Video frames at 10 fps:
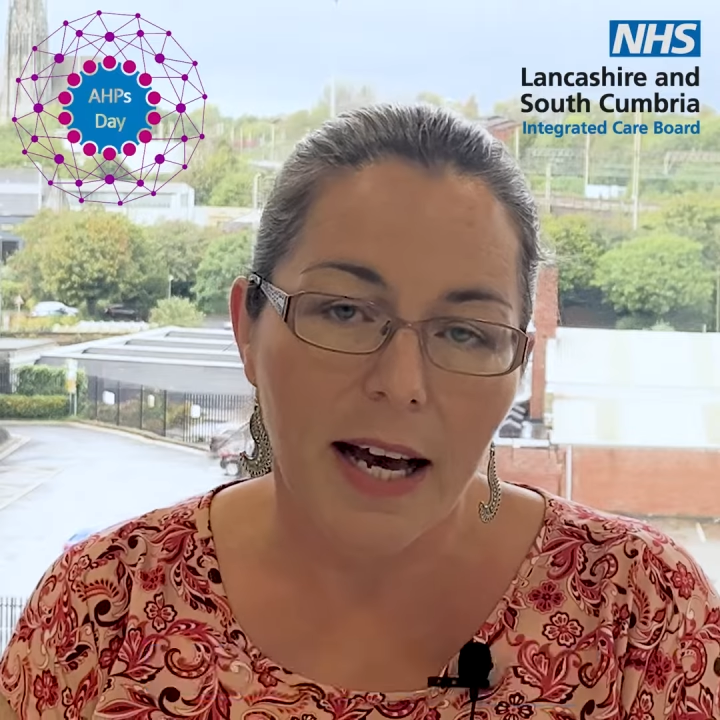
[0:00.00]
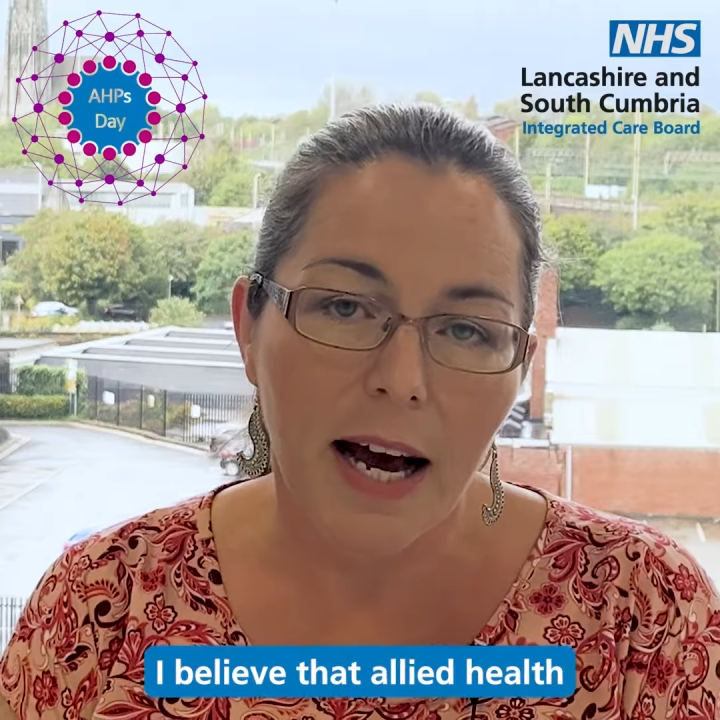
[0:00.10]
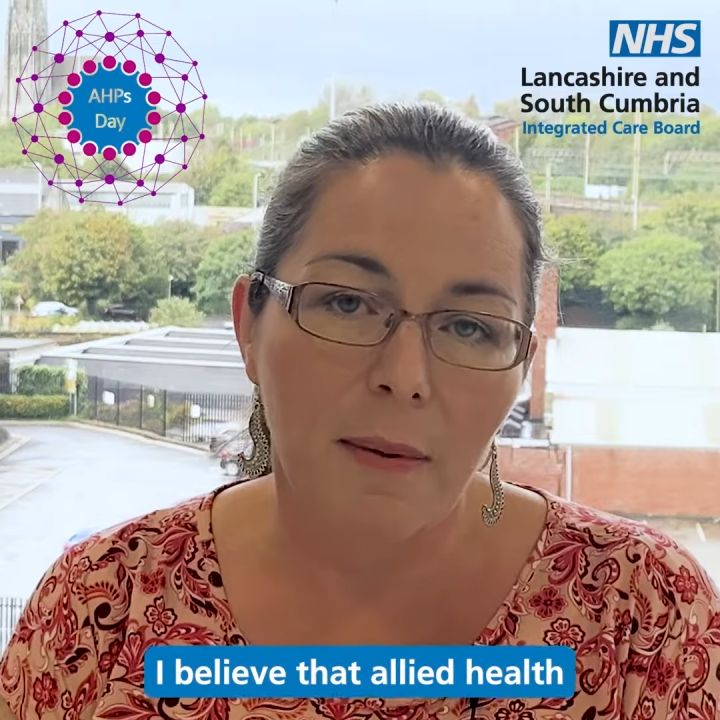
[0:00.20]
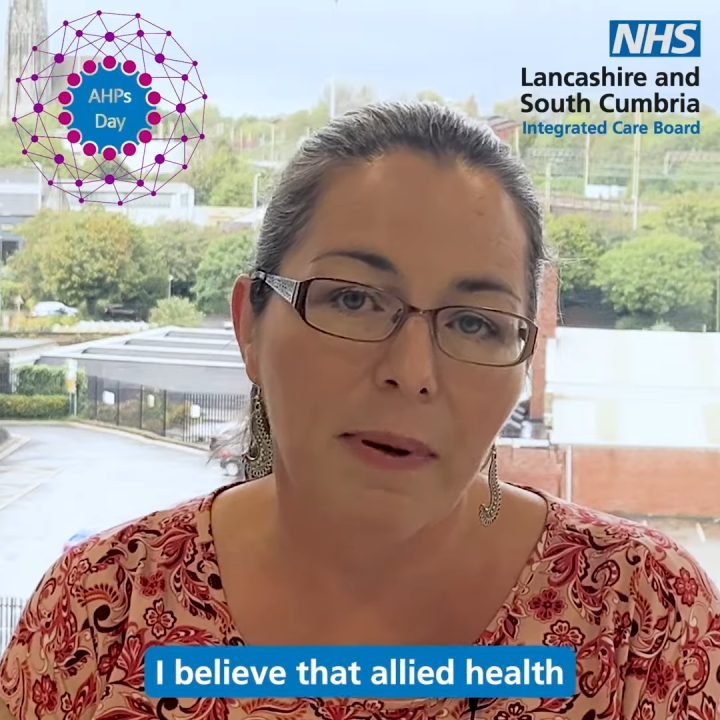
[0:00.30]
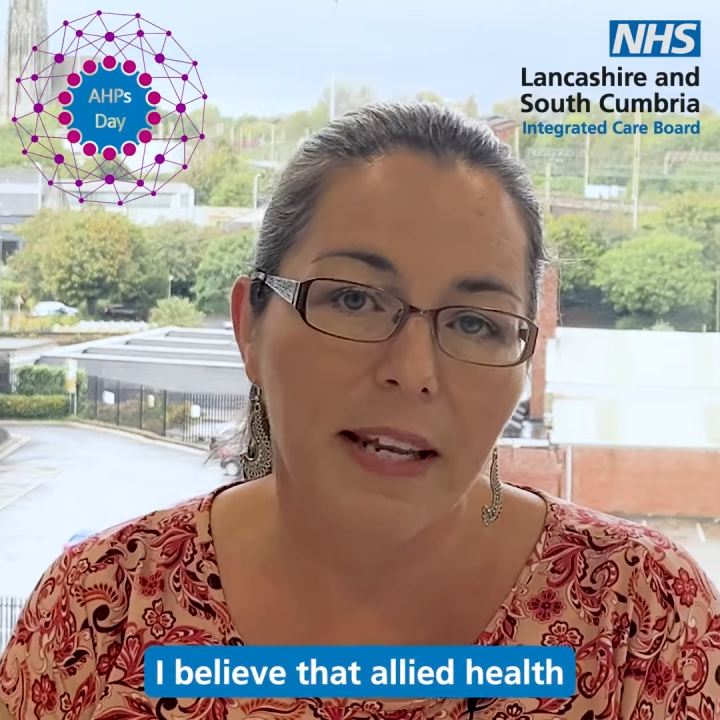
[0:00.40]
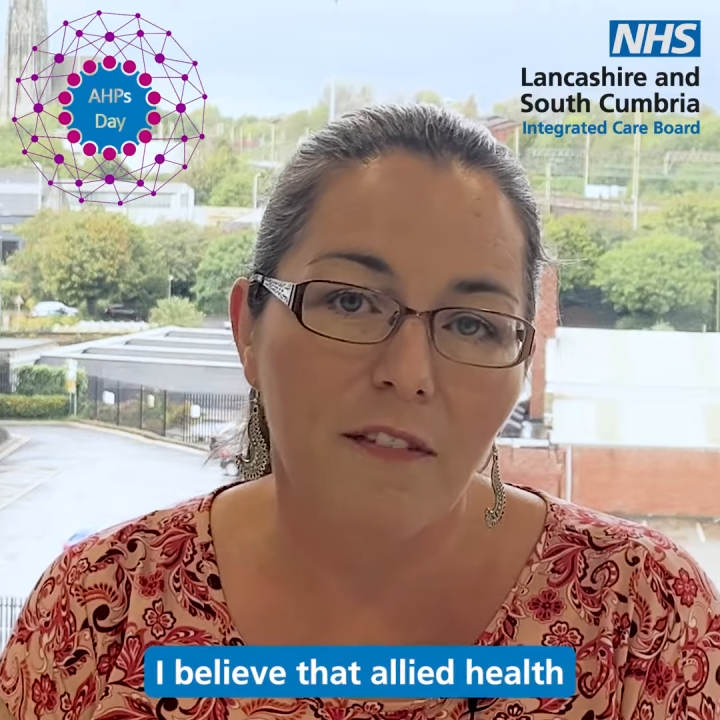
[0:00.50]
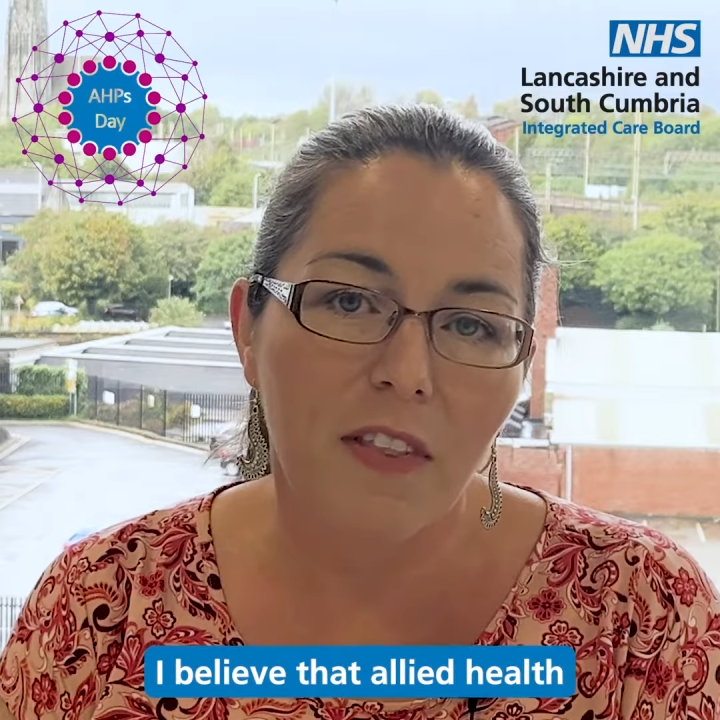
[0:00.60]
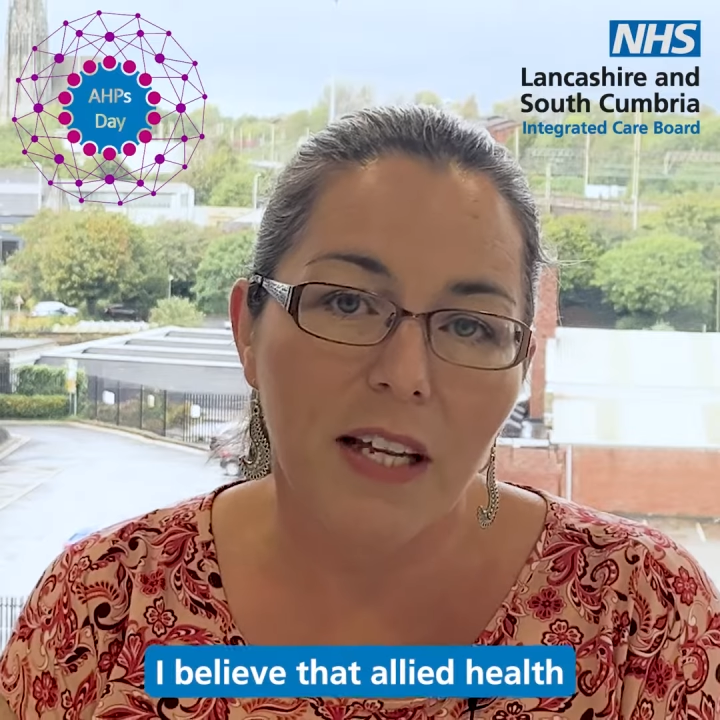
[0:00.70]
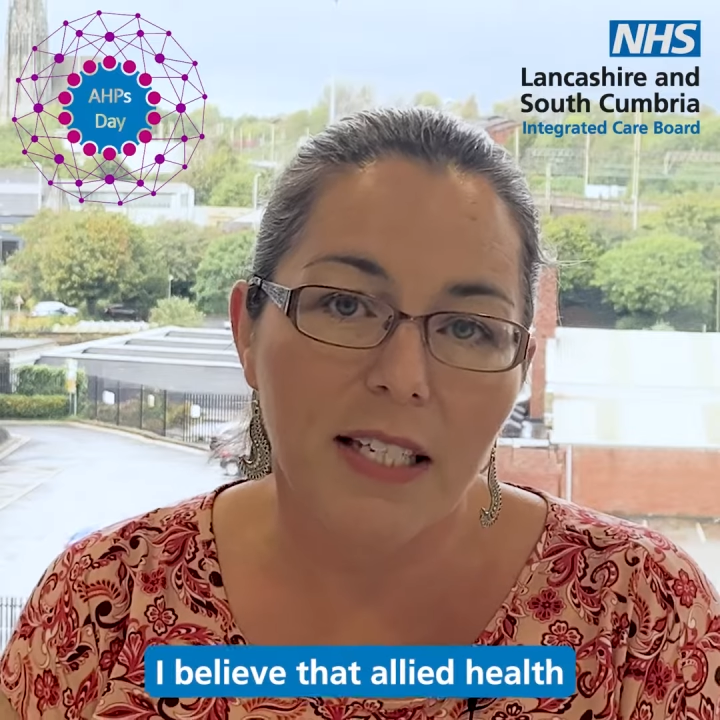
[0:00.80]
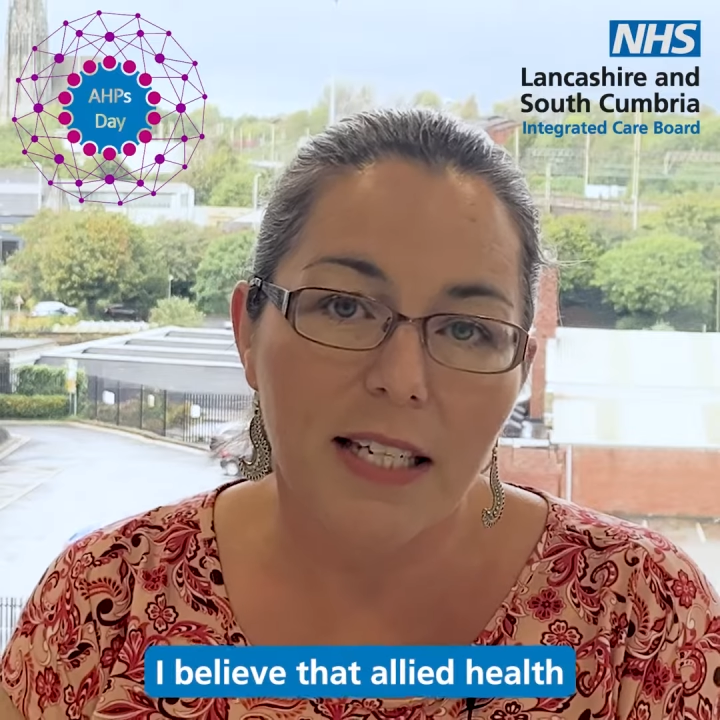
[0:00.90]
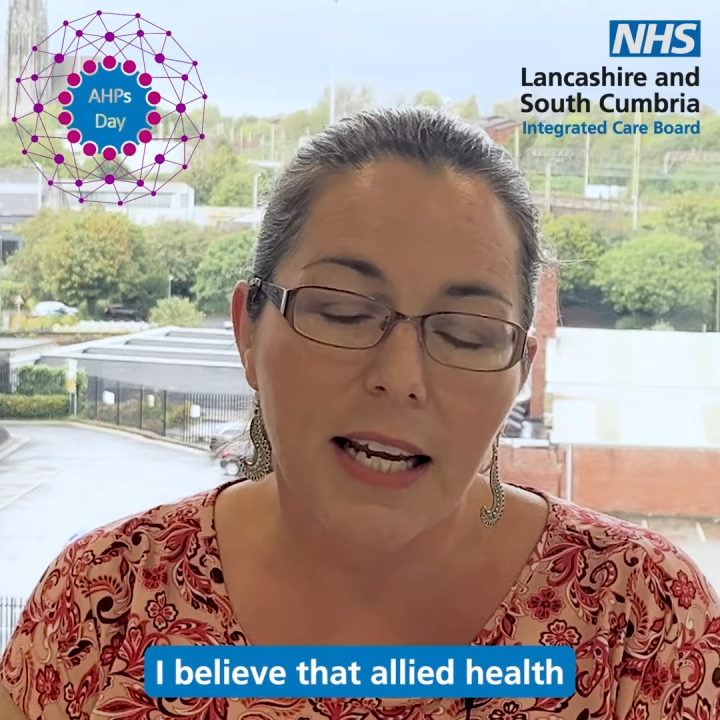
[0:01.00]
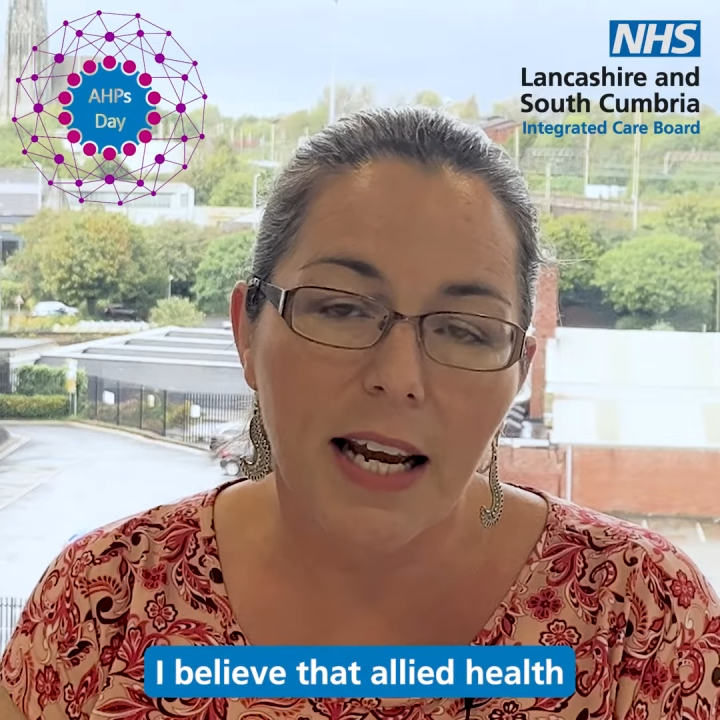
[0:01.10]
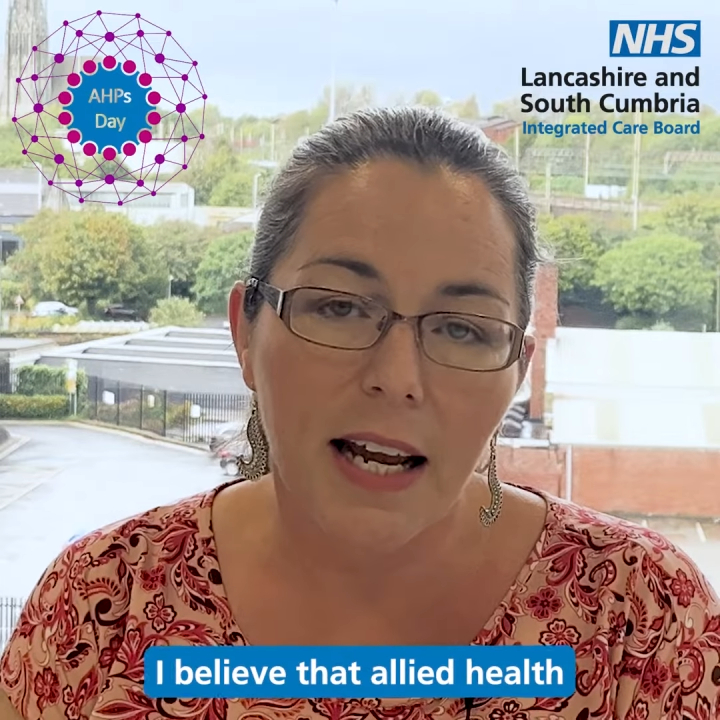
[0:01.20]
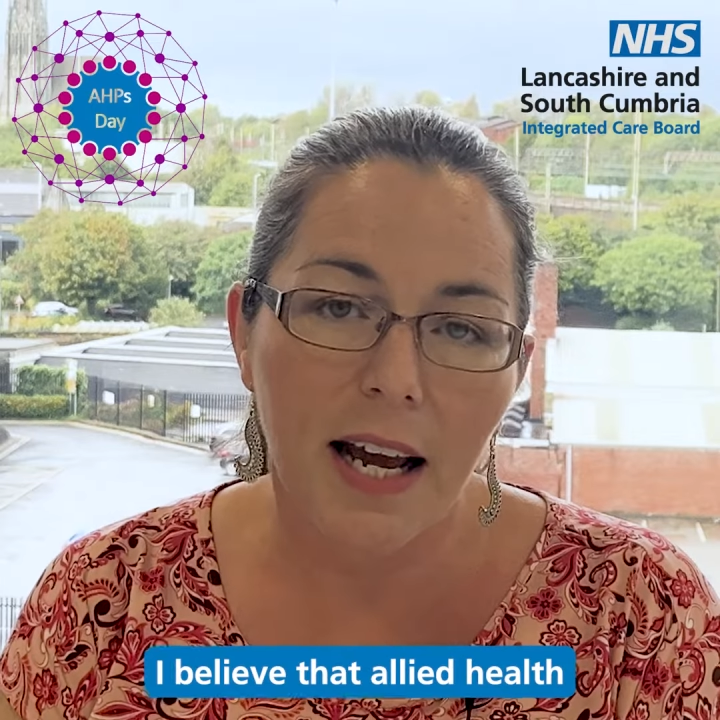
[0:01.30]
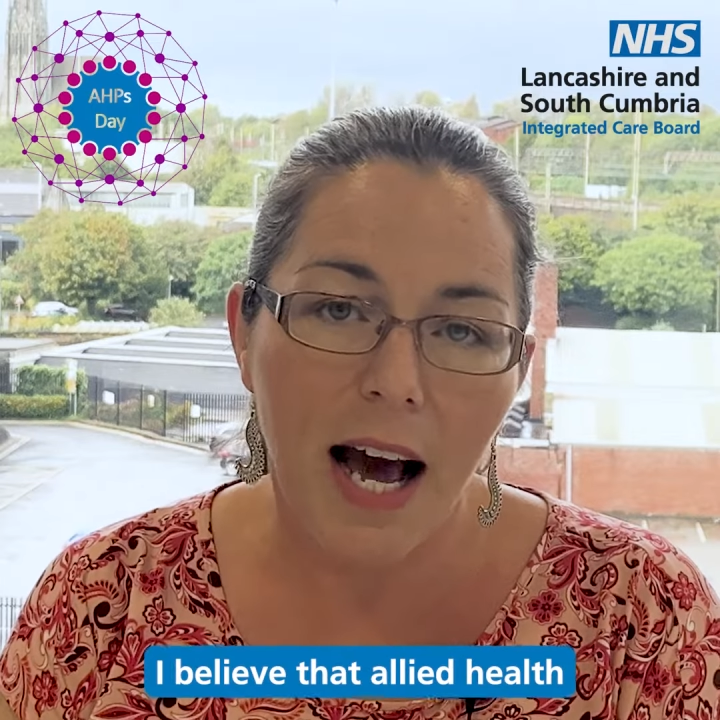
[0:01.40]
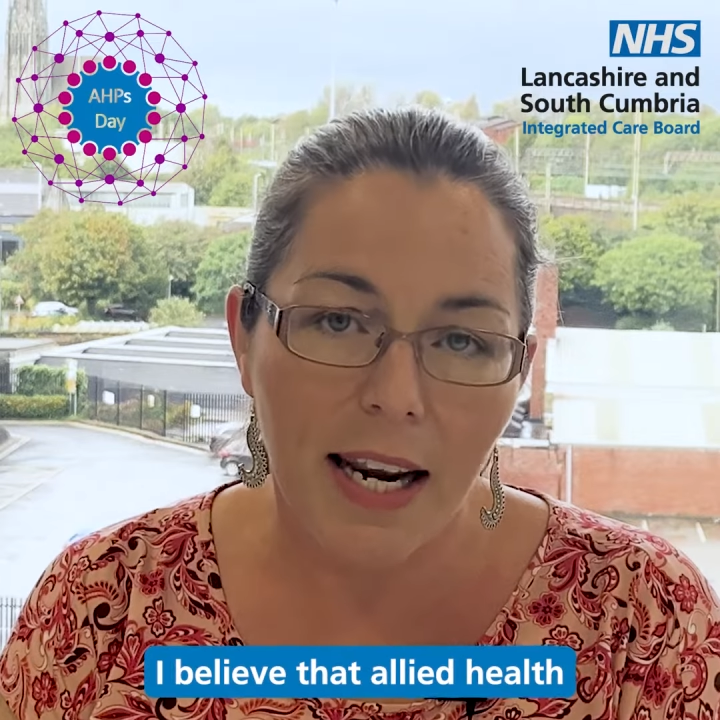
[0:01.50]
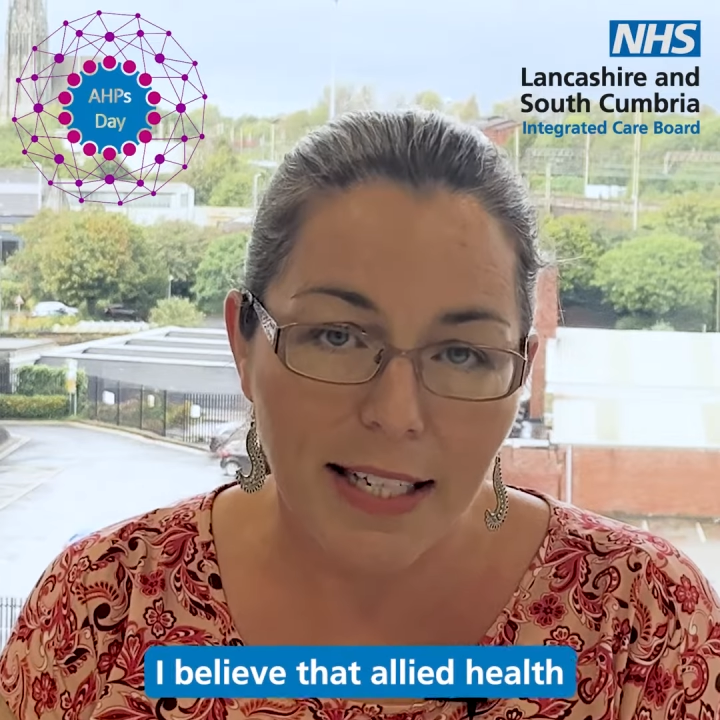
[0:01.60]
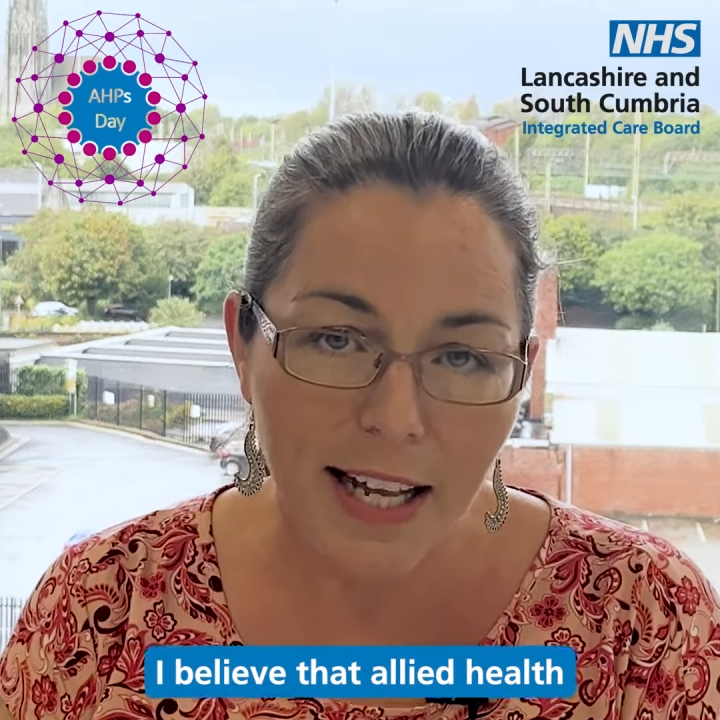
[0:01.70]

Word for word: I believe that Allied